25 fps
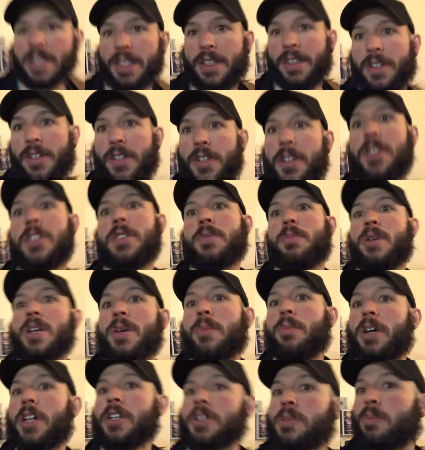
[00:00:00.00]
and there used to be a
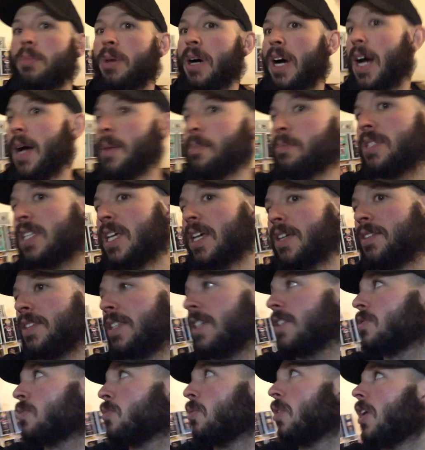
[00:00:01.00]
bunch of pops on
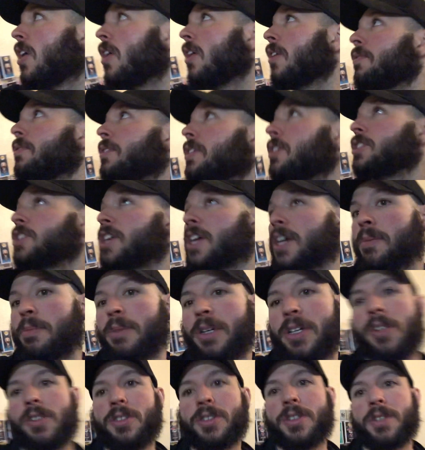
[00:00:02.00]
this wall if you check
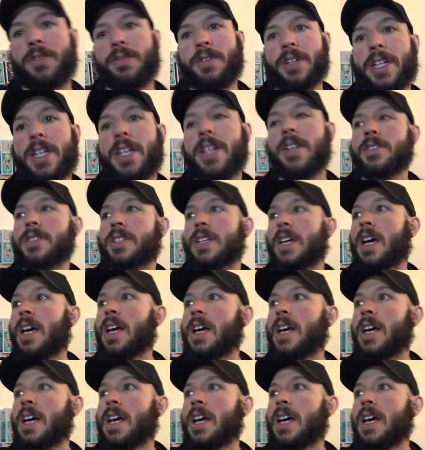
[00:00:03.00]
my older videos.